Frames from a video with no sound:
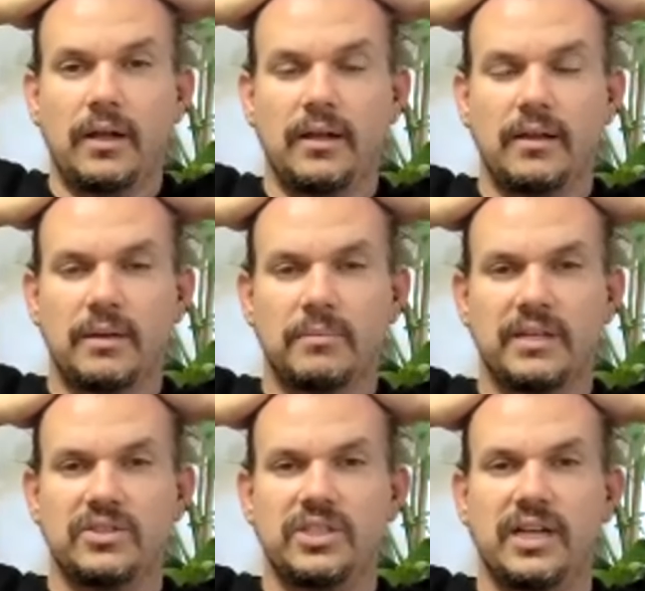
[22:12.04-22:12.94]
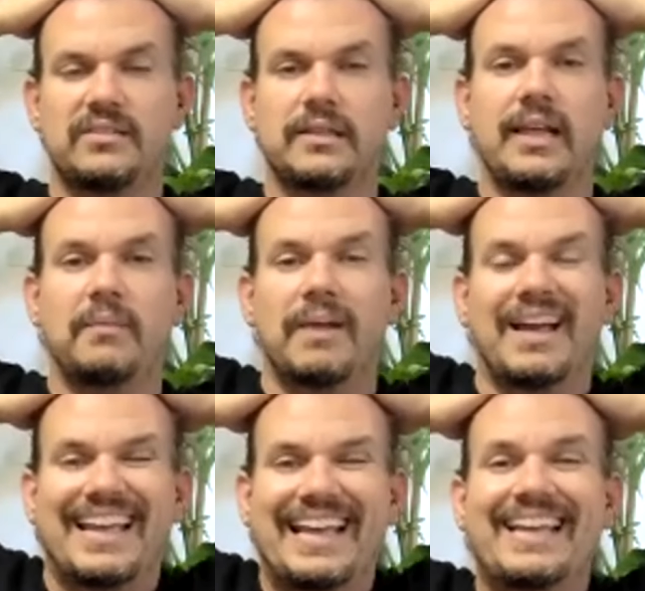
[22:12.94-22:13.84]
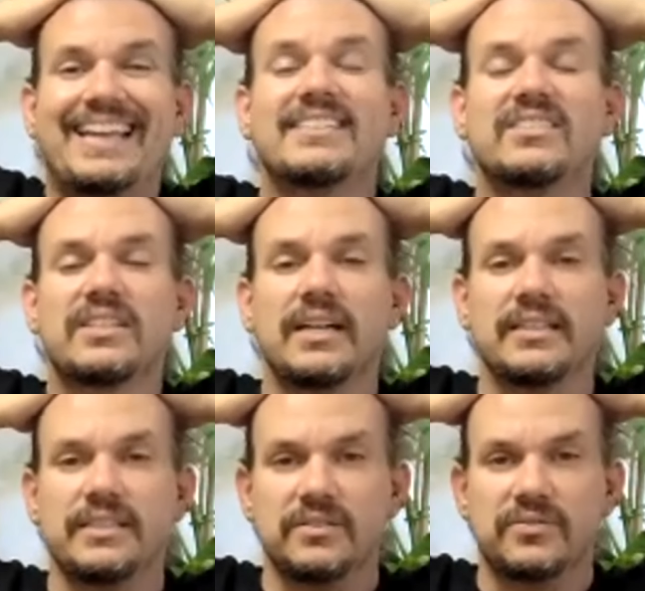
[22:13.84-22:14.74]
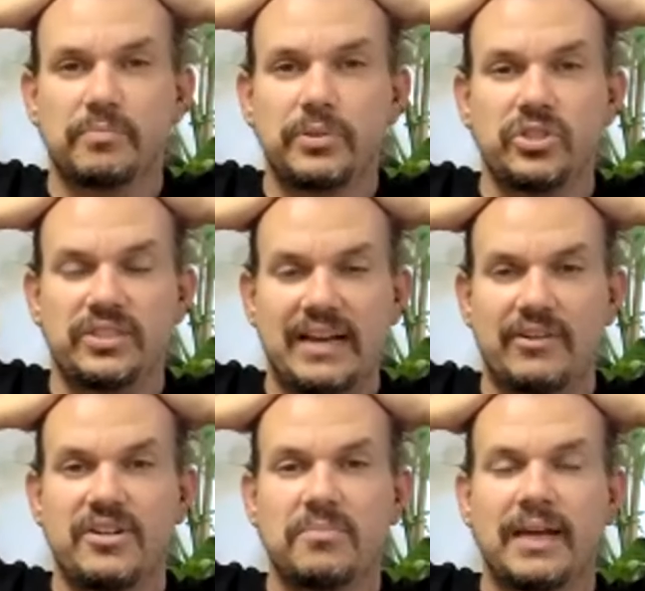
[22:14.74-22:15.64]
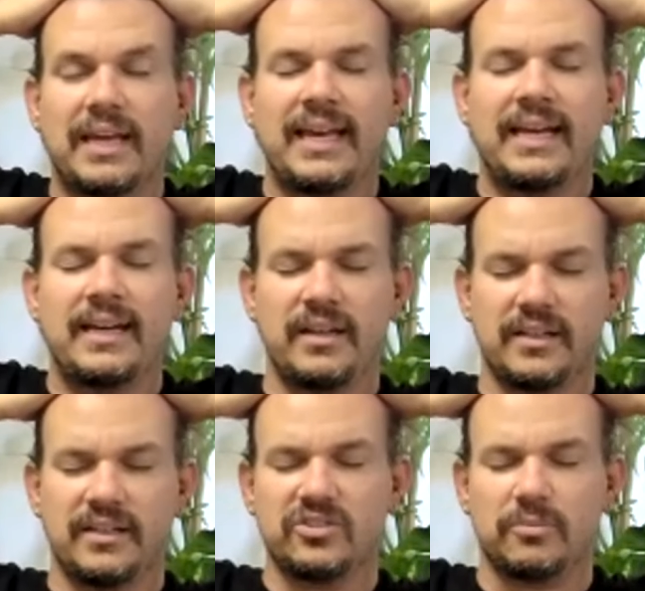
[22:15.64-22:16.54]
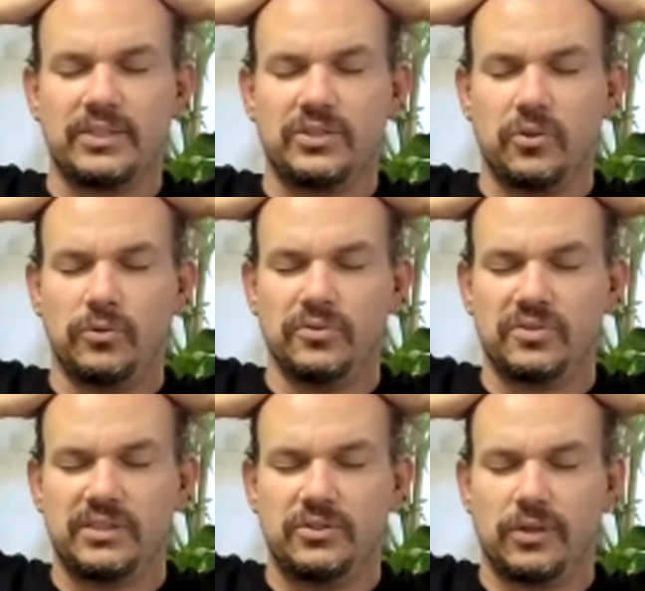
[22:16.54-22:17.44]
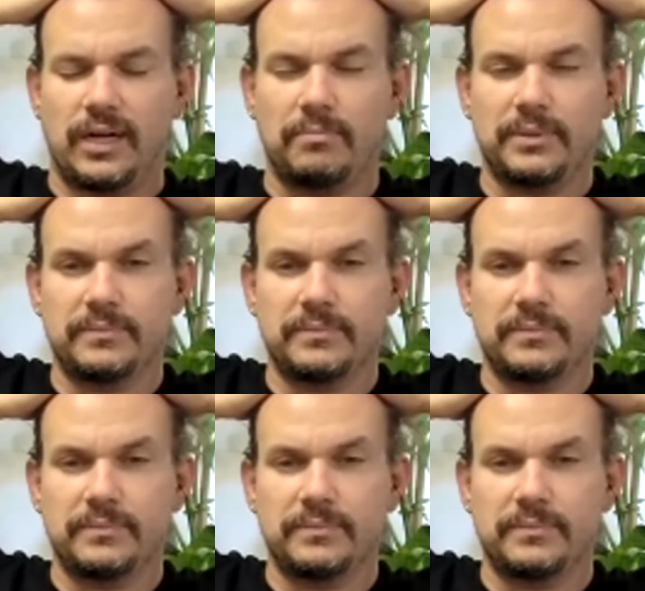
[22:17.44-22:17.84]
Then I'm going to just let my hands kind of push down into my head so my shoulders can drop.